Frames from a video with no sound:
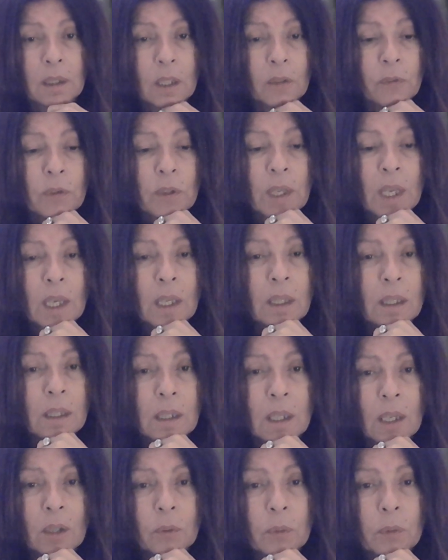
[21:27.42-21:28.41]
If you can't
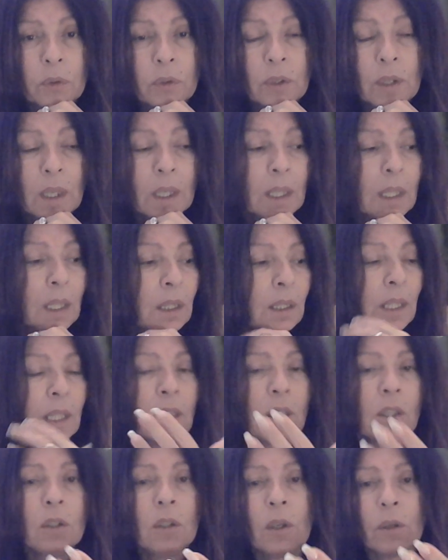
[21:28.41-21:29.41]
connect with,
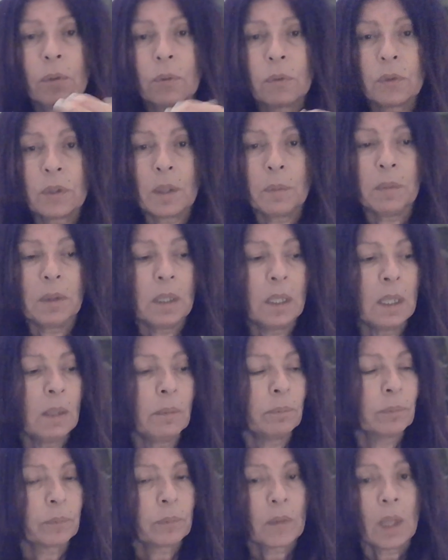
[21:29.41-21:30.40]
like, you know,
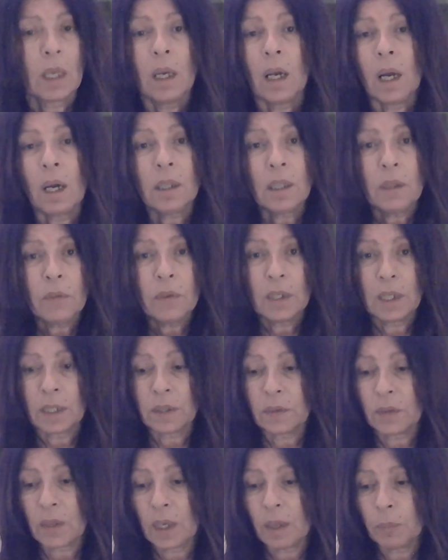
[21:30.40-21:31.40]
somebody, I'll give you an
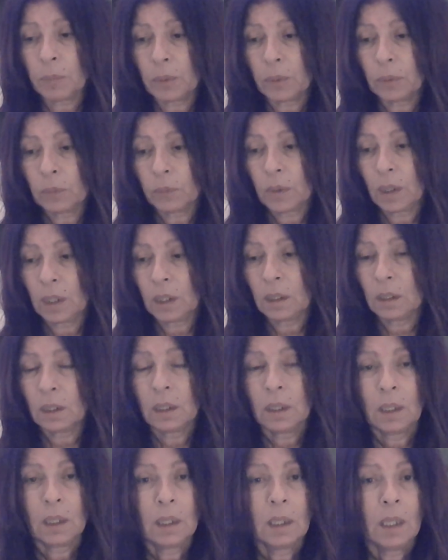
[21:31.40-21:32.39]
example, right?
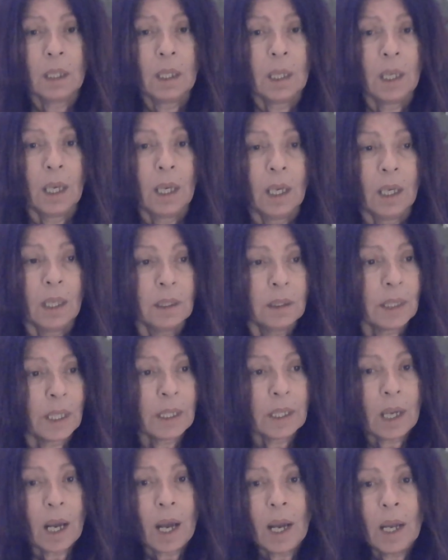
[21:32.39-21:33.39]

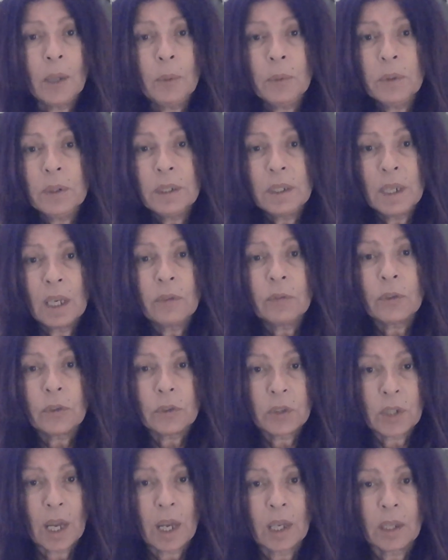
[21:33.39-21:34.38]
Like, I would never
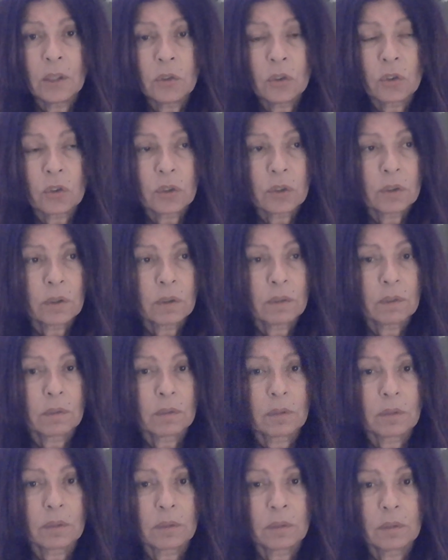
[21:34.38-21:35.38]
touch
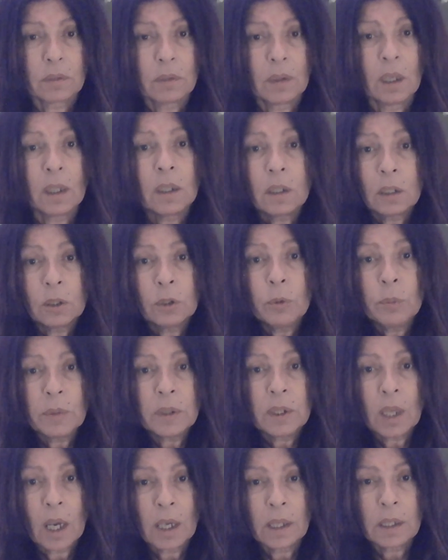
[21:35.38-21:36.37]
an
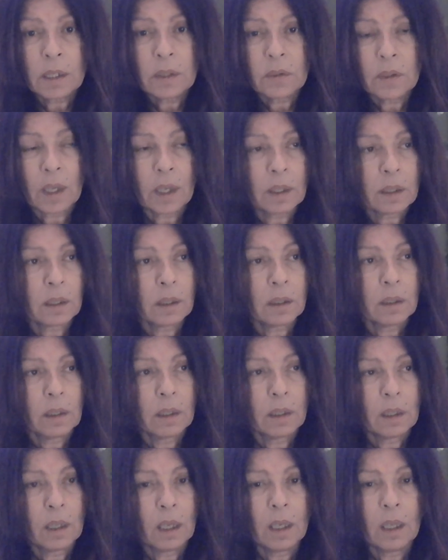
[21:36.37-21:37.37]
Illuminati deck.
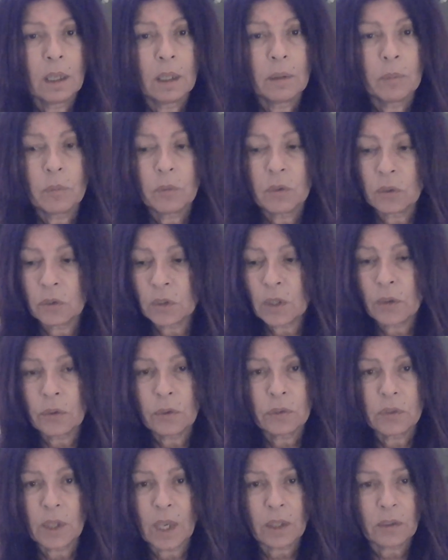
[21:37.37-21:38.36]
There's
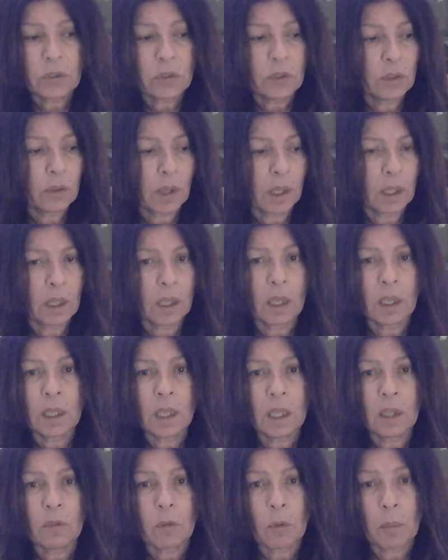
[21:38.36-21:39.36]
other decks too, I
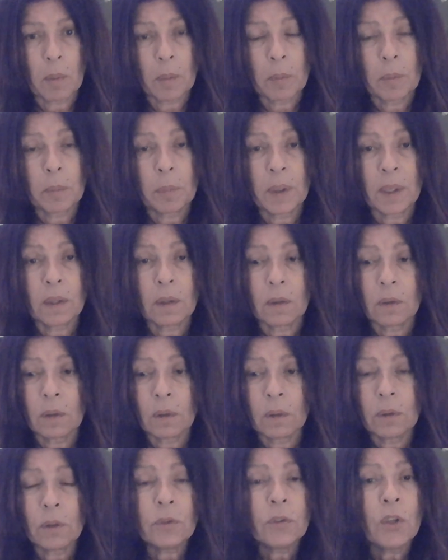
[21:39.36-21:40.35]
can't even remember, but
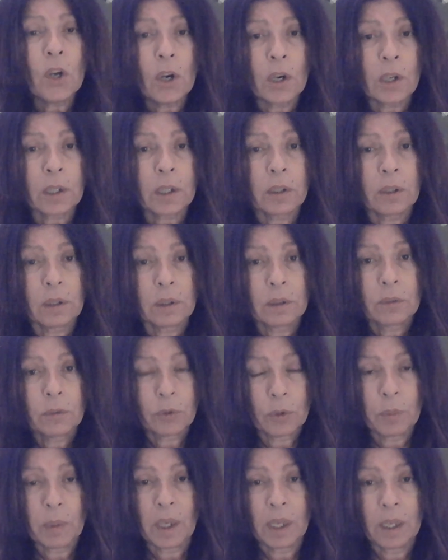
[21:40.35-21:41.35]
they're dark
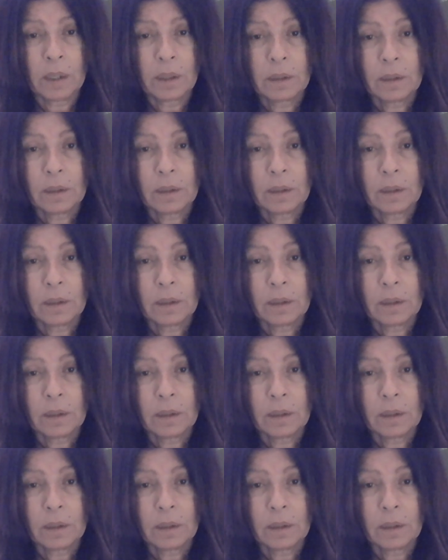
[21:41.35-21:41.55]
for me.